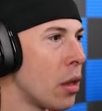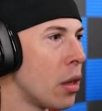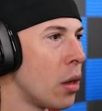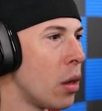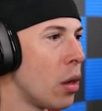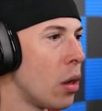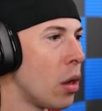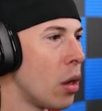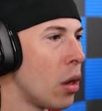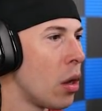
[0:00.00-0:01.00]

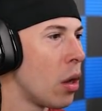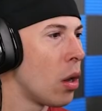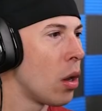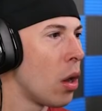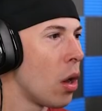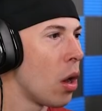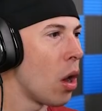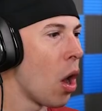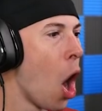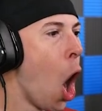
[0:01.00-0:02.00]

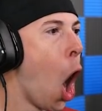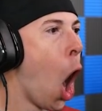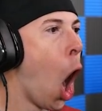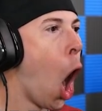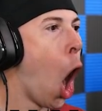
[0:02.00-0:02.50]
No one is speaking in this clip.